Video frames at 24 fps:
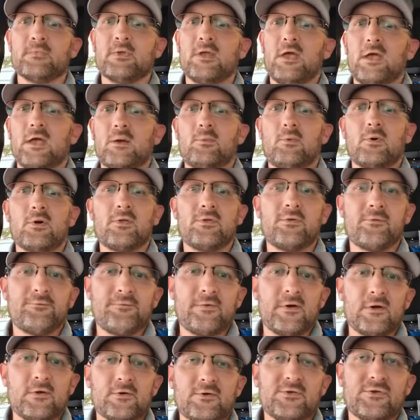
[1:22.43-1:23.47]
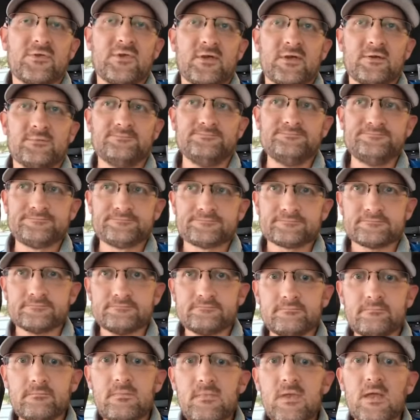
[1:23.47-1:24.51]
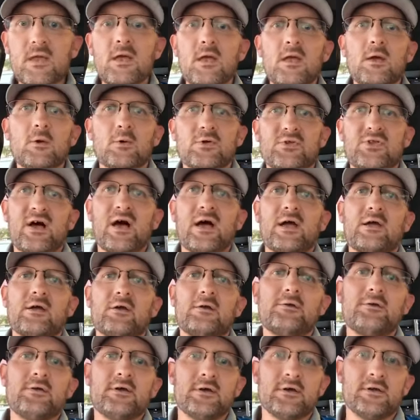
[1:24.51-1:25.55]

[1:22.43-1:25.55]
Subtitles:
One of the folks that was hired